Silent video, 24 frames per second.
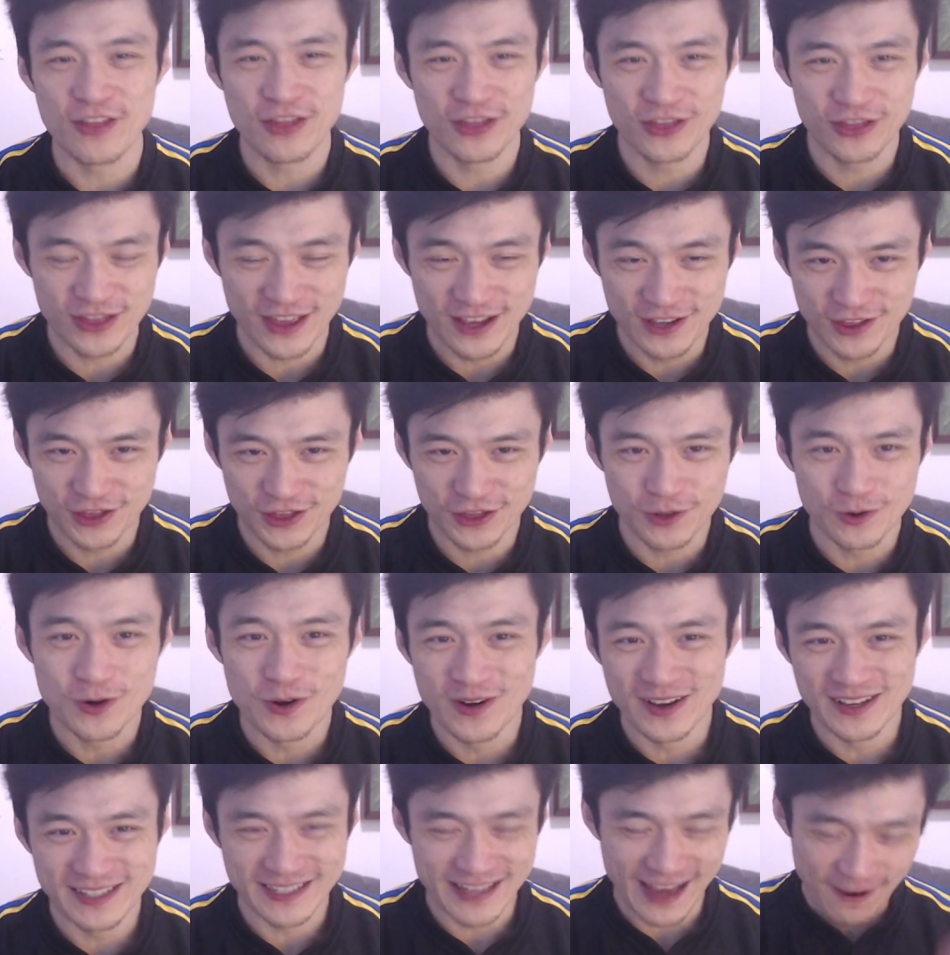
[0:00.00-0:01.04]
He threw
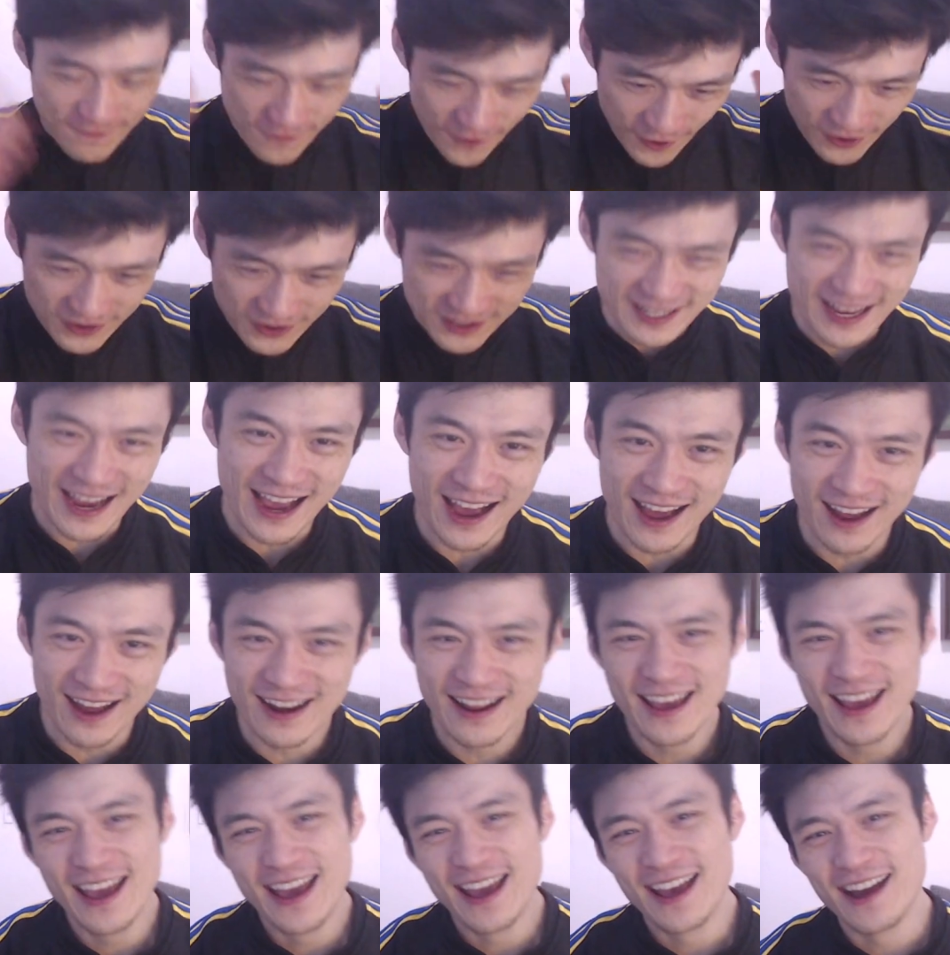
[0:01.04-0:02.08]
his headphones down.
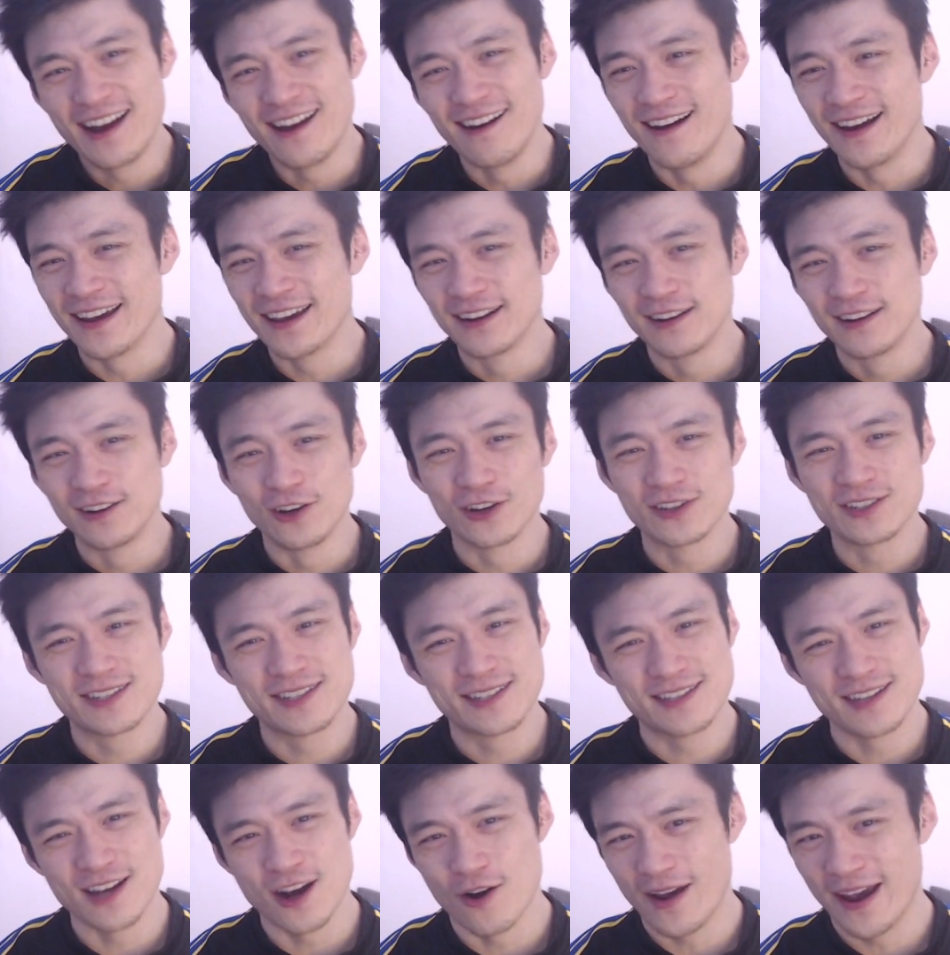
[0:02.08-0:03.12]
Oh, he looked
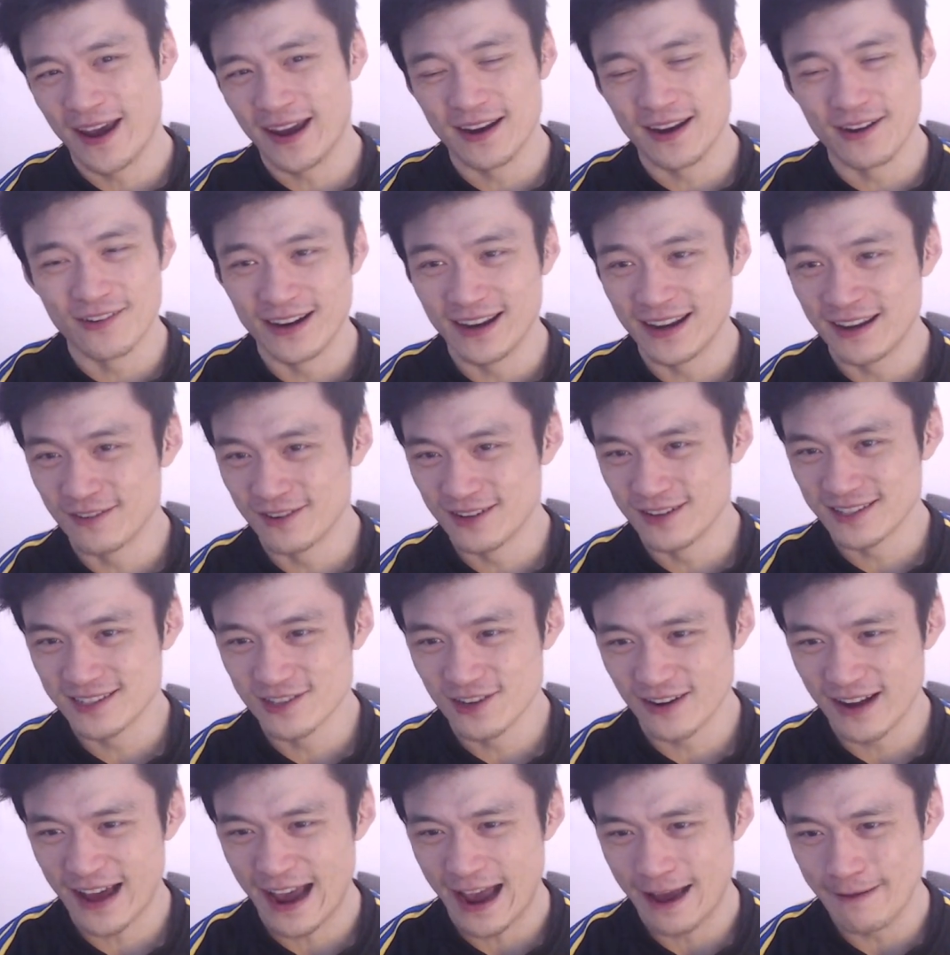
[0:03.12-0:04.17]
so angry. He was
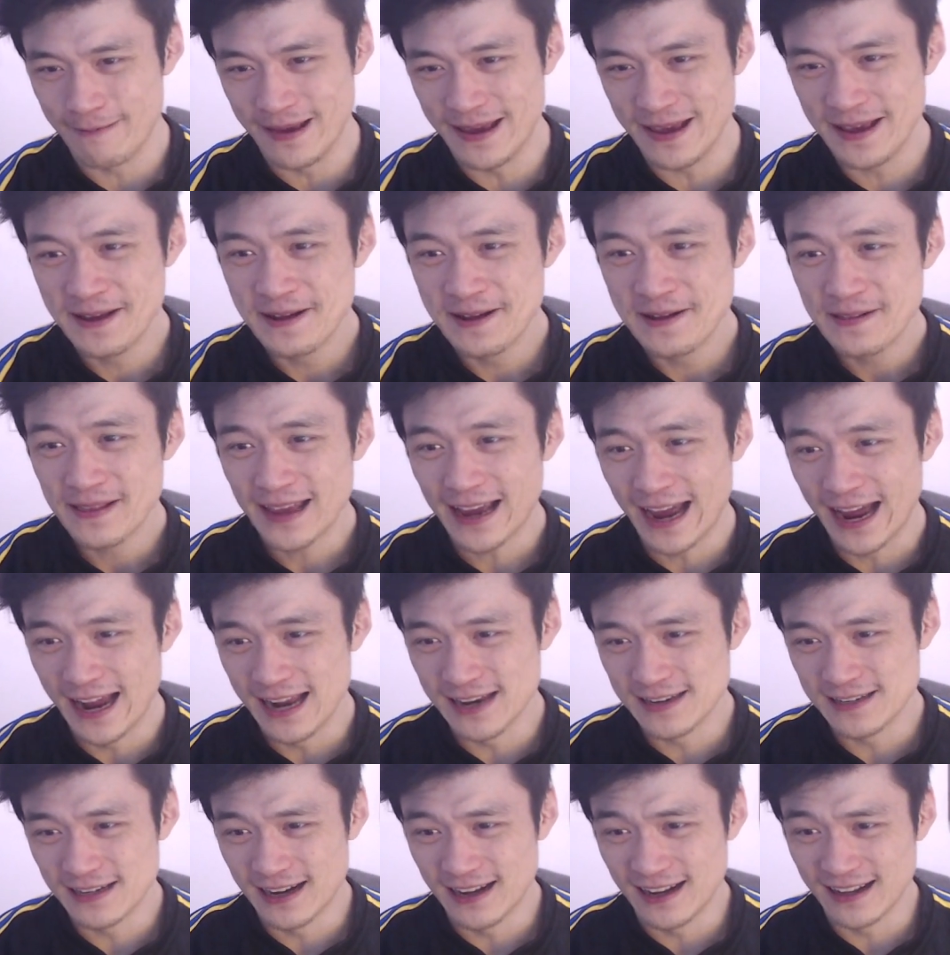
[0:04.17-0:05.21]
not happy.
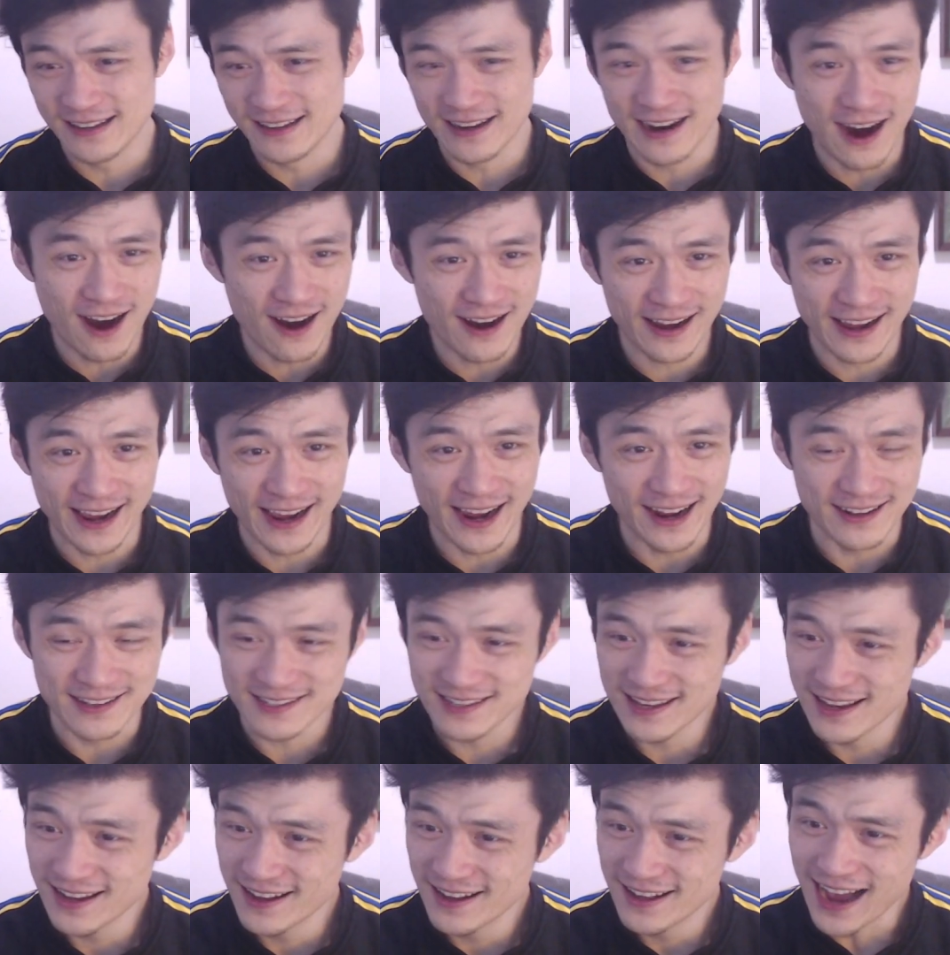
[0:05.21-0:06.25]
And the Hurricanes,
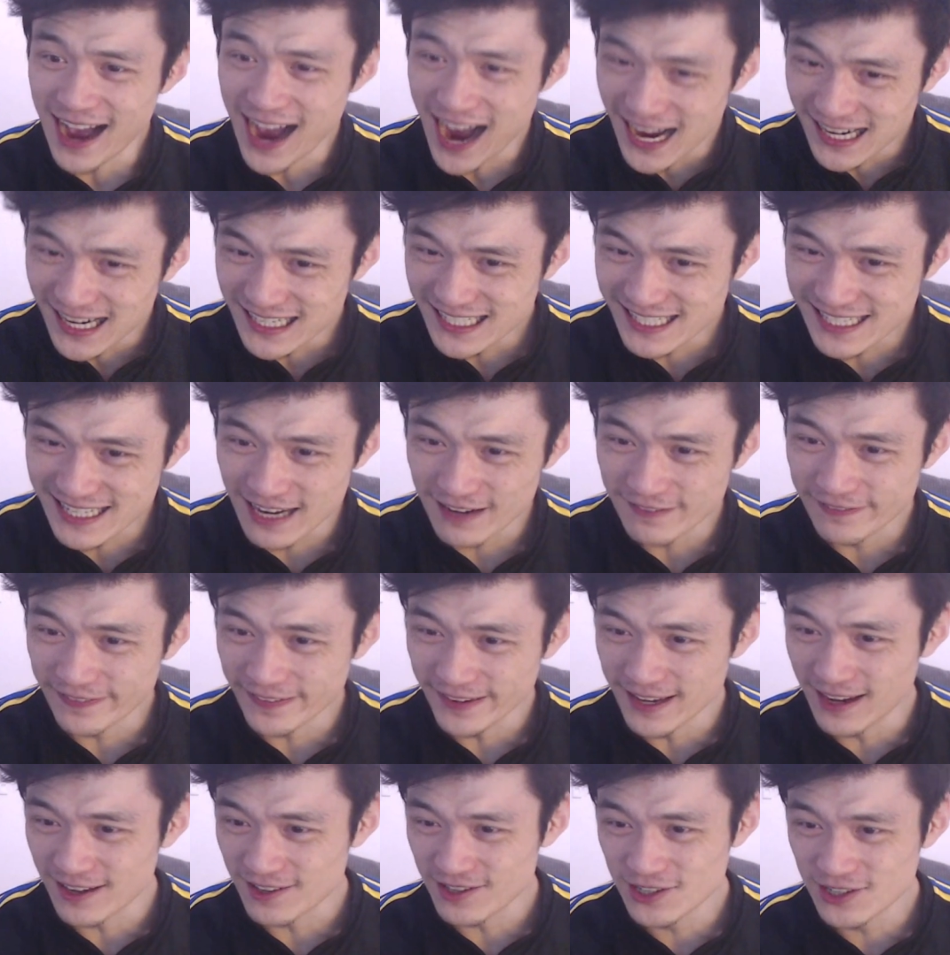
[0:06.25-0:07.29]
Adi
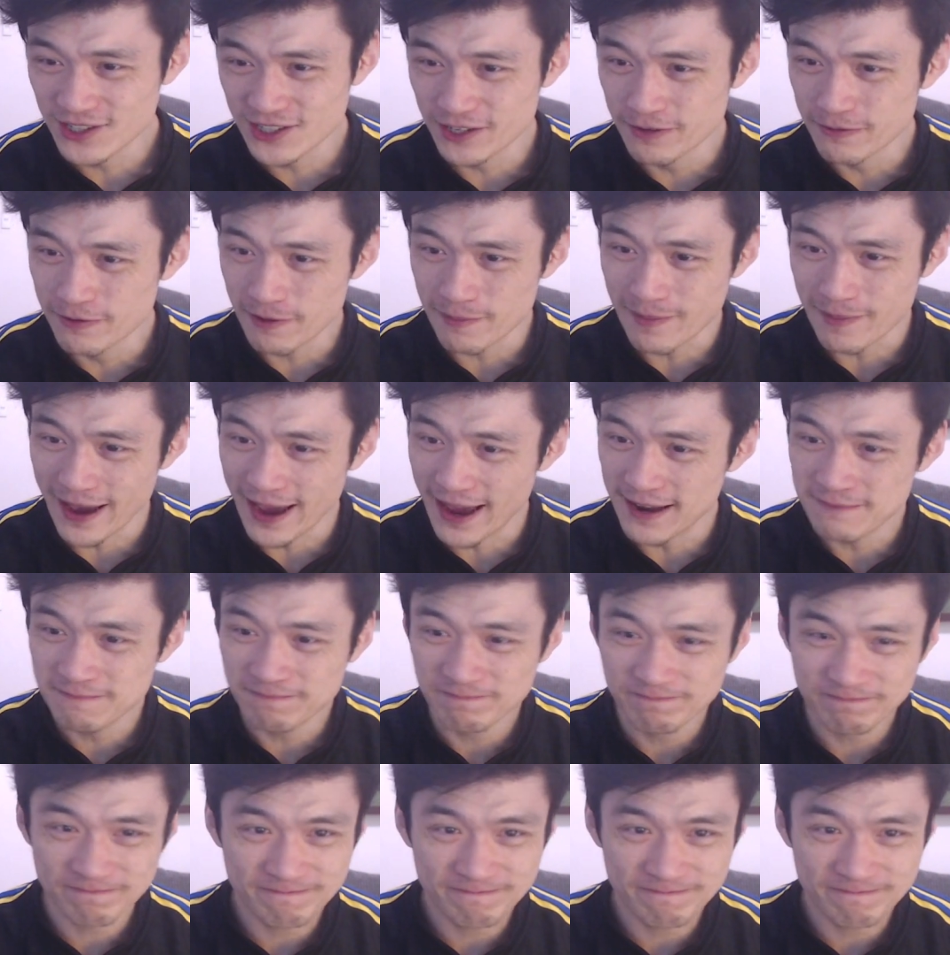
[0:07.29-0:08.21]
Savia, the Superman,